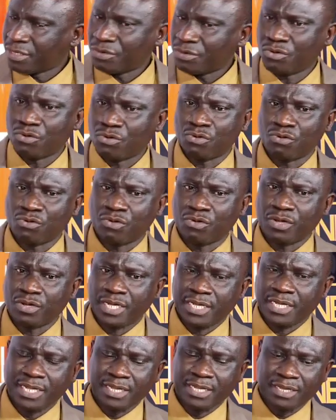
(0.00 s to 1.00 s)
or
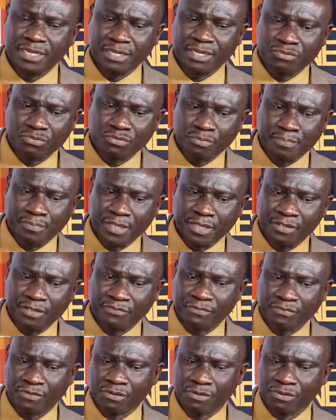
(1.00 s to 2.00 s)
they need to pay
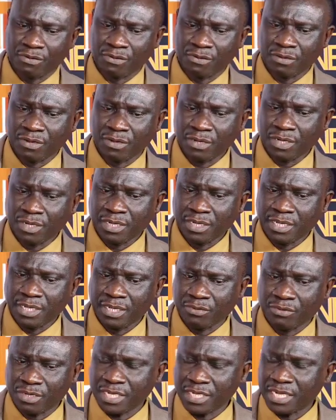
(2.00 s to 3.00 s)
for the
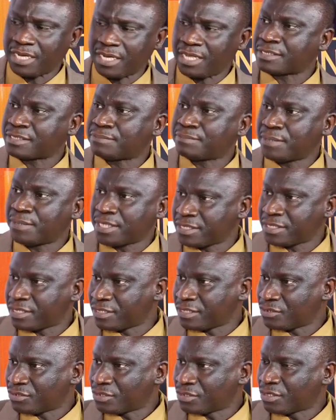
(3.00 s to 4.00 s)
hotel
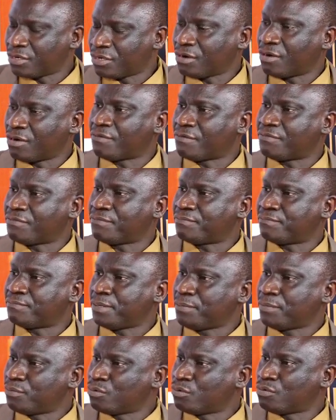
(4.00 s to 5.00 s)
expenses of
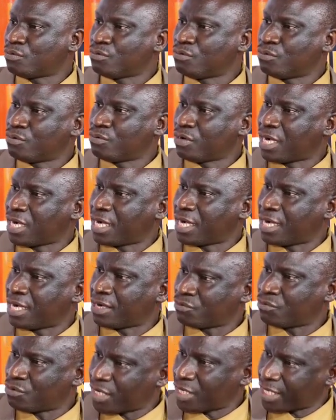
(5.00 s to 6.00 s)
people who are
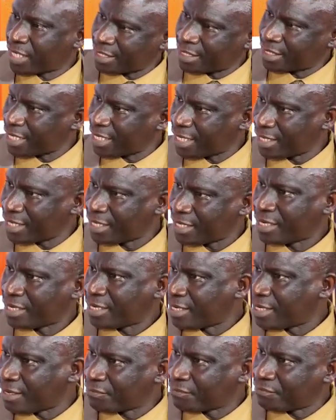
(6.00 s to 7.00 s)
quarantined,
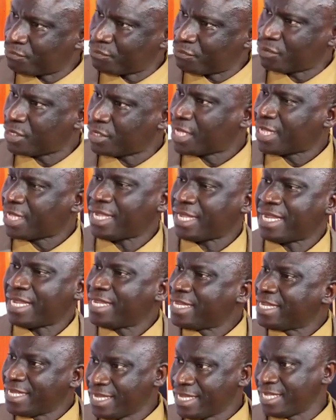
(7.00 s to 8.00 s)
their food,
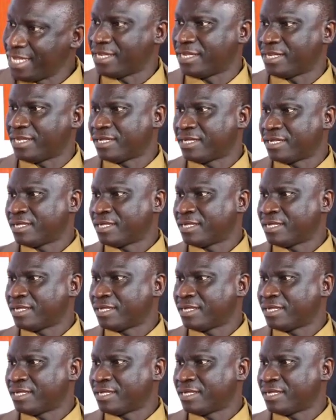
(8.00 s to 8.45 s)
any need